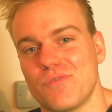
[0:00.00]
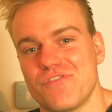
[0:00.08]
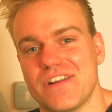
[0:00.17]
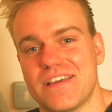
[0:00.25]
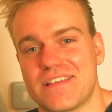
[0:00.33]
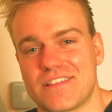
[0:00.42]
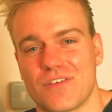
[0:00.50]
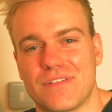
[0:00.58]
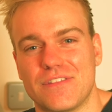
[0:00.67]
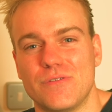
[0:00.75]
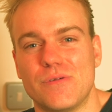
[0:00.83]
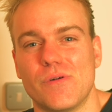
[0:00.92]
up releasing
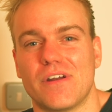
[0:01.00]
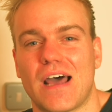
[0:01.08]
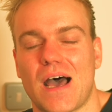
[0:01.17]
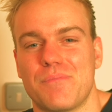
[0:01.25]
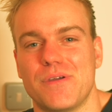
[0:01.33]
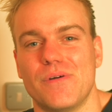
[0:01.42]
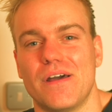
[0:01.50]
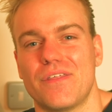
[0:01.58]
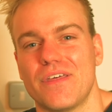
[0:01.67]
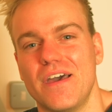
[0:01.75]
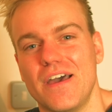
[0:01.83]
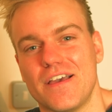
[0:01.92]
something that we weren't happy with.